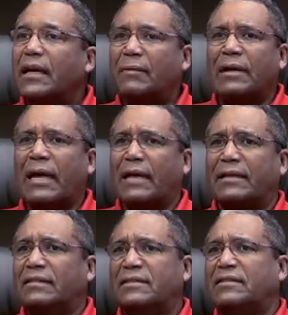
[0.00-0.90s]
I
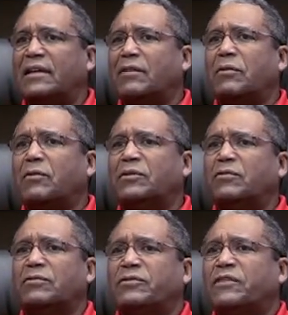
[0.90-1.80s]
can just tell you what we'll
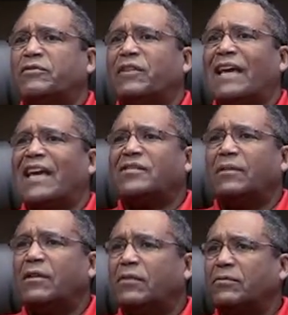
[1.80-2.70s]
do just for asthma
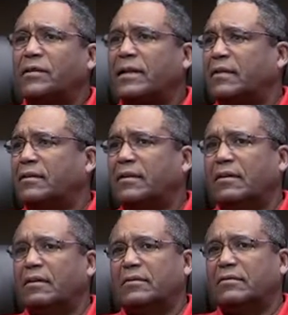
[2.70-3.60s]
alone. We
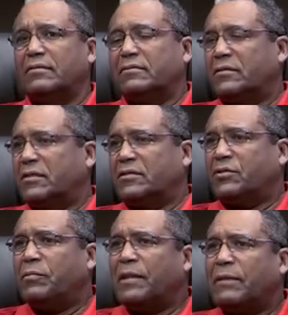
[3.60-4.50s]
got,
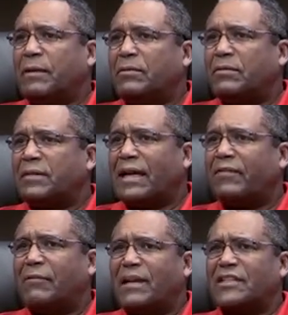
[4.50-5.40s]
too many people dying
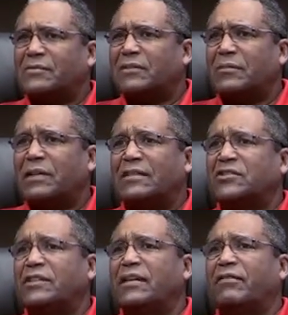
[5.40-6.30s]
from asthma. Some of this
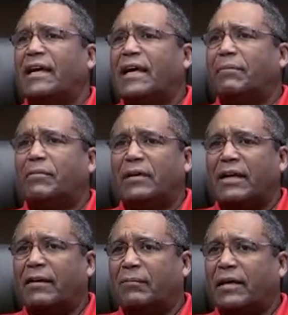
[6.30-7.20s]
should never happen. We
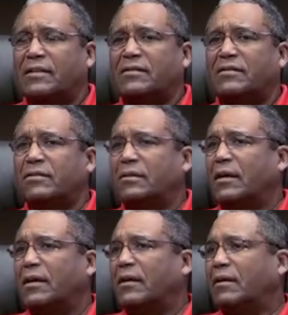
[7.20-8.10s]
have patients who
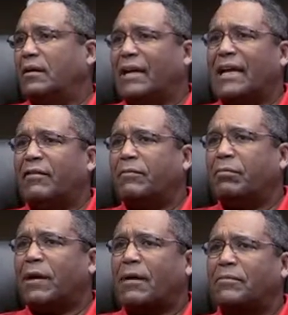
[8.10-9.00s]
are having
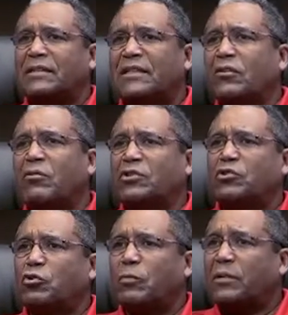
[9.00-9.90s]
problems. They always
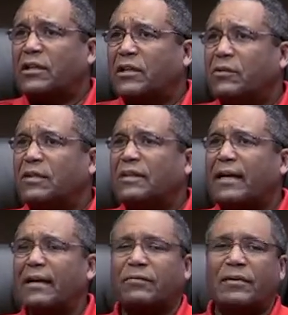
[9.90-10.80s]
show up with an acute attack.